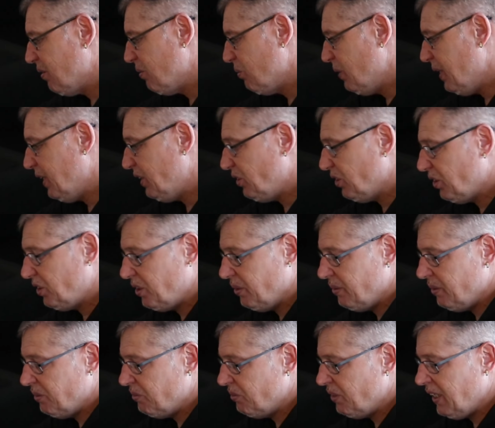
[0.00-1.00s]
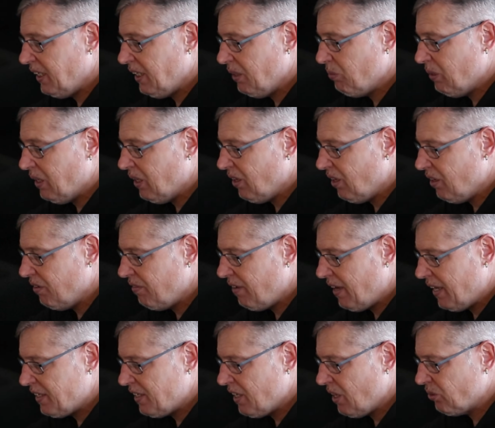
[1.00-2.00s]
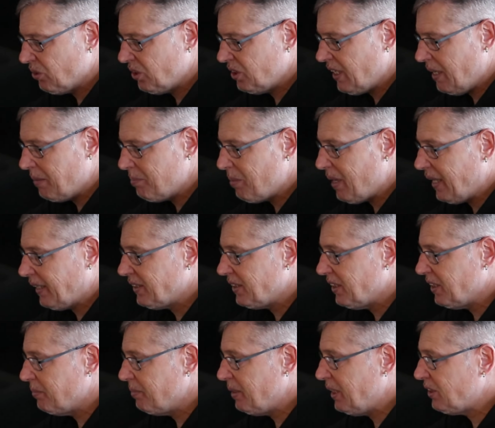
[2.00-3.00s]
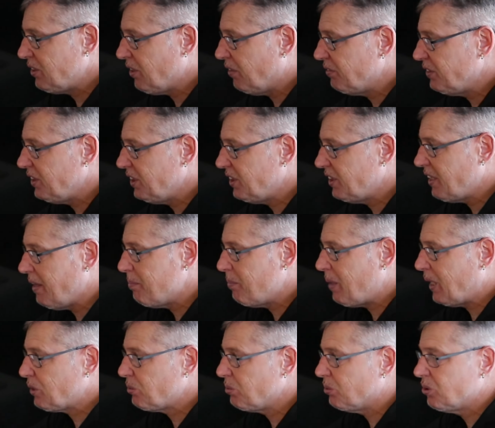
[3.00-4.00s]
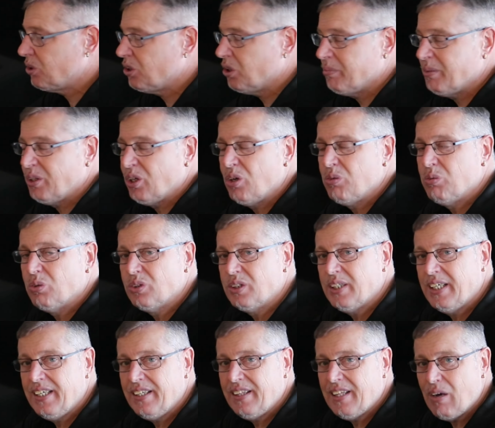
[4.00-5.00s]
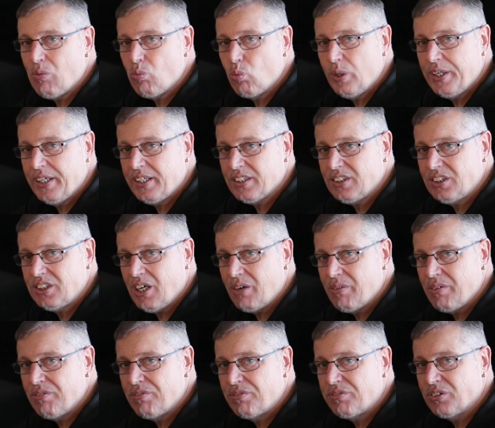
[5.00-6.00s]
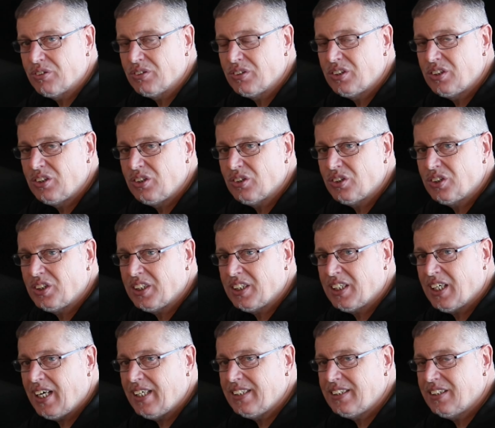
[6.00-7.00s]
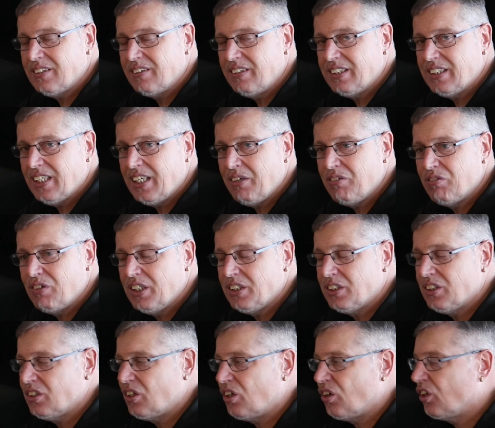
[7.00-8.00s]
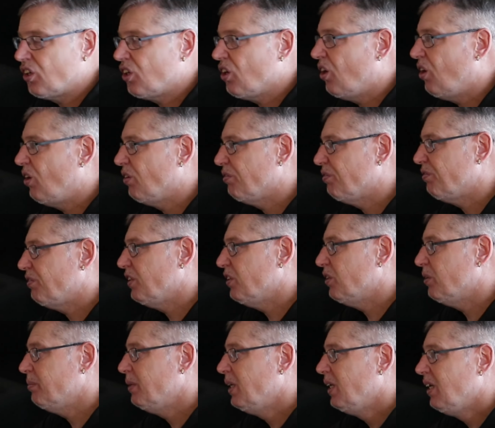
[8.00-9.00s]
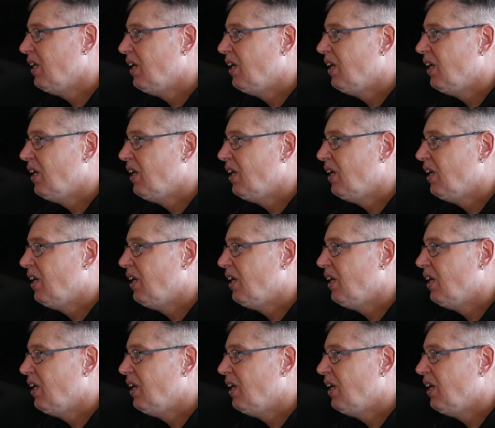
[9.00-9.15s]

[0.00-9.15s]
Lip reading: We're just doing really well. I've had no setbacks at the minute. Obviously setbacks will come and I will need that week or so in front just in case there is any reason that I can't film.